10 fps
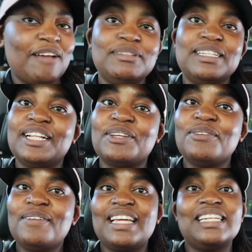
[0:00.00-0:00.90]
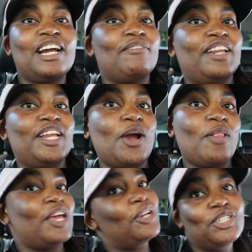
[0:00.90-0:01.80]
I've been telling you the entire
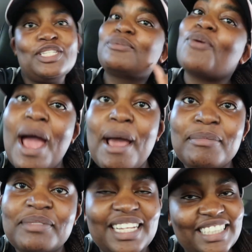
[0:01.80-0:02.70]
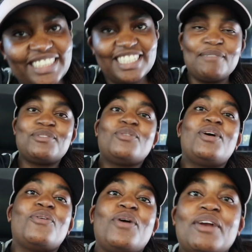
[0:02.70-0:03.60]
video that you should subscribe. I'm so
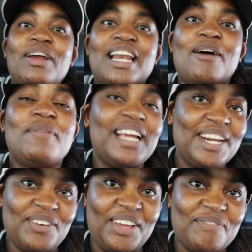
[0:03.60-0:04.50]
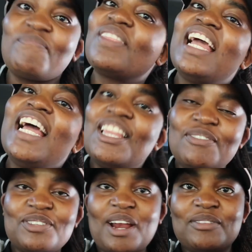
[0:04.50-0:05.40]
annoying right now, but anyway,
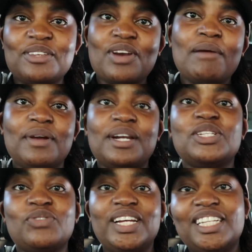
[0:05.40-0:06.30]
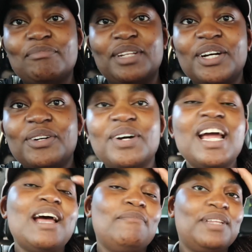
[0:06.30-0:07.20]
the subscribe button is right down below.
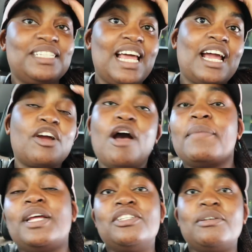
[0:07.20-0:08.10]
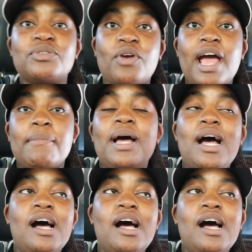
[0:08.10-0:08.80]
Please like, comment, and subscribe.